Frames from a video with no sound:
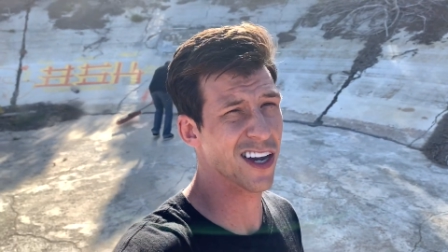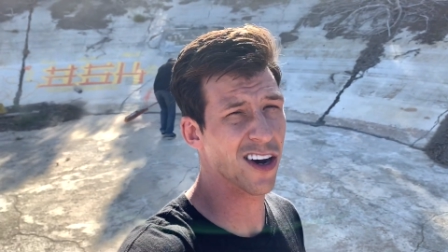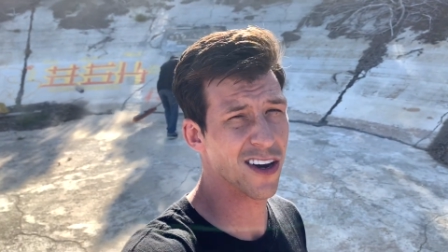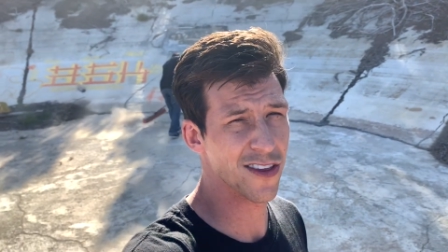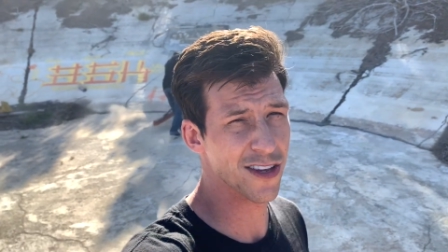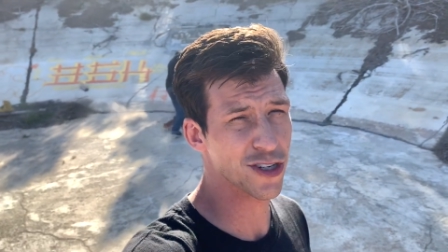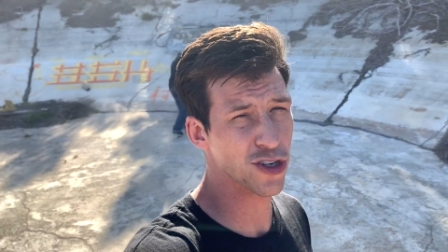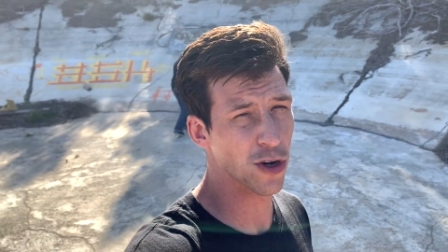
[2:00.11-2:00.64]
all
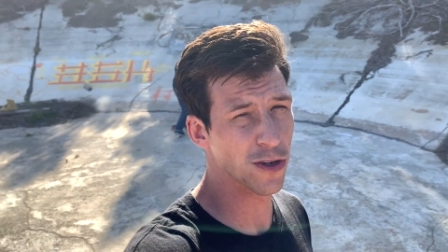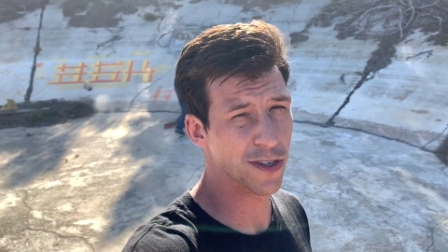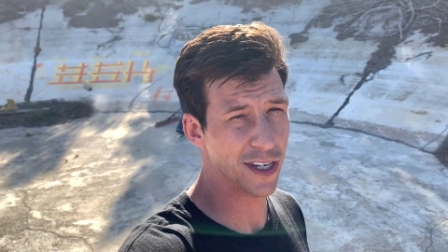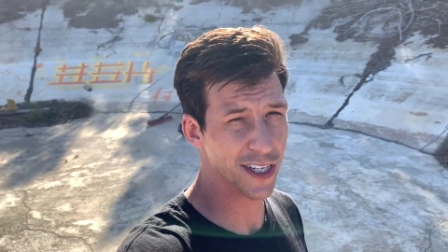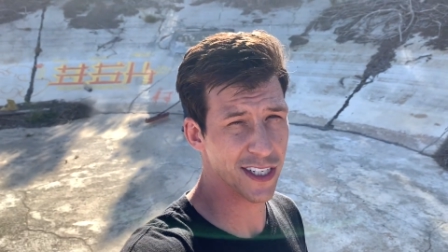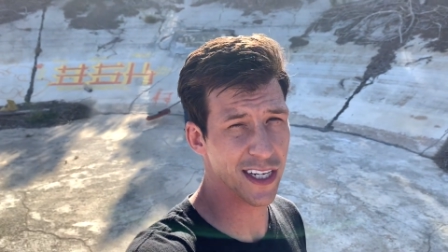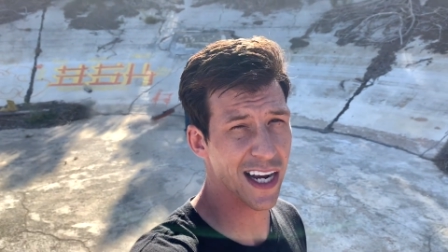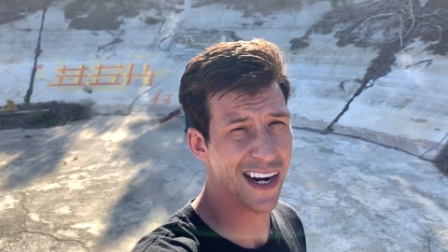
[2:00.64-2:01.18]
on the
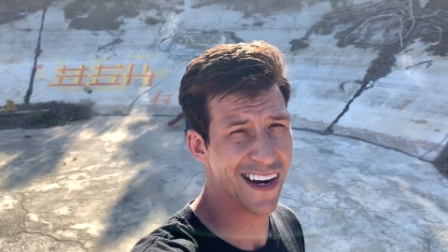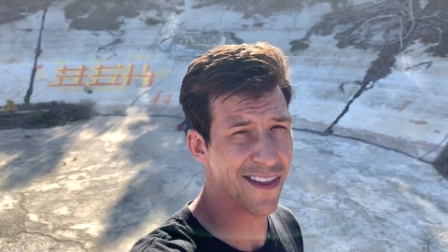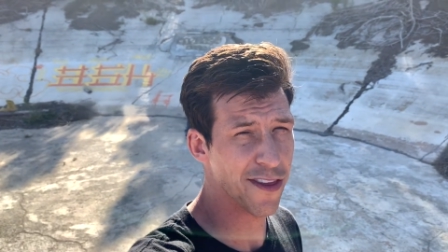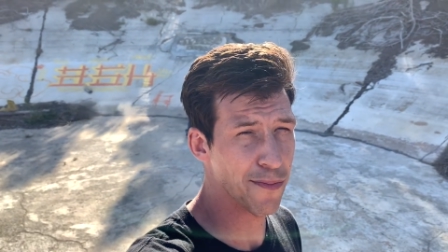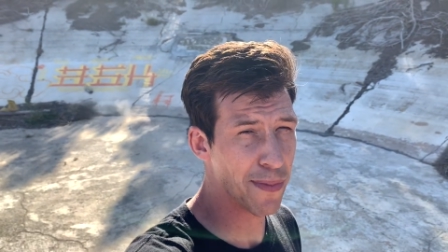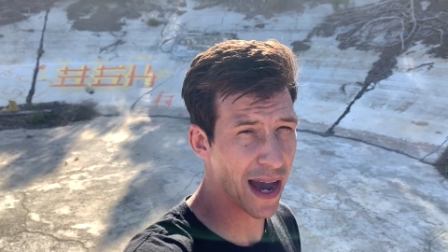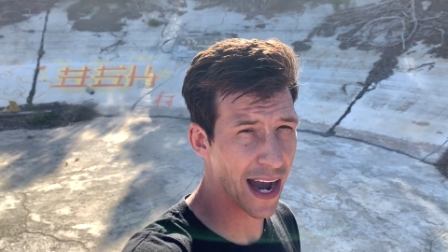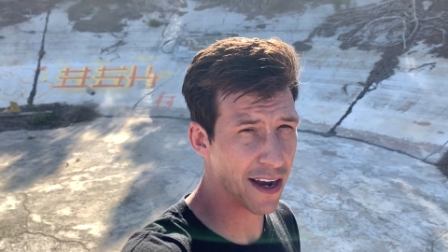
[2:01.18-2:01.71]
shoulders and in the
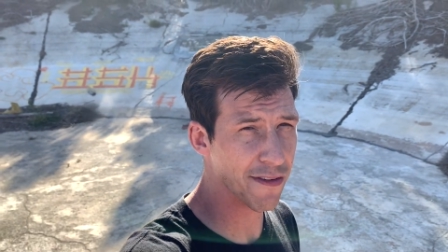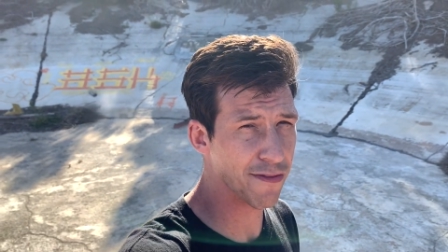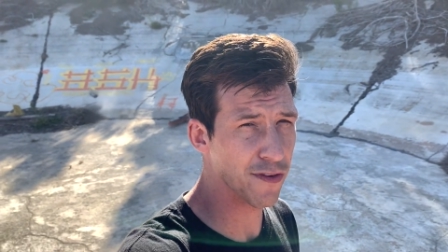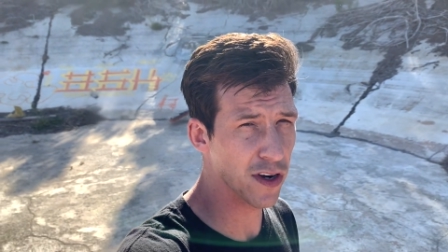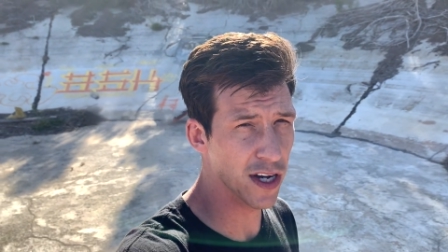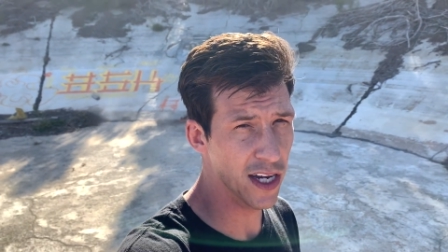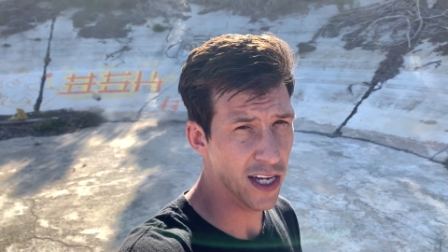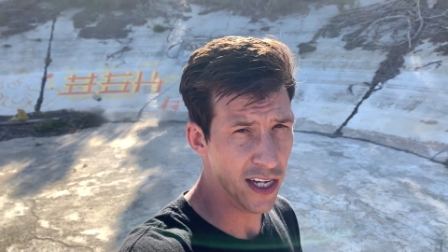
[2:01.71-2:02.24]
back
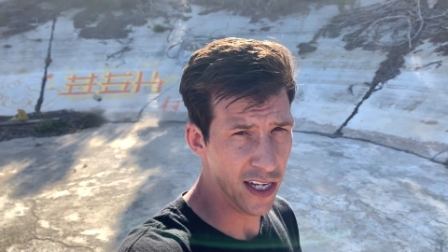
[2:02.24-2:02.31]
foot.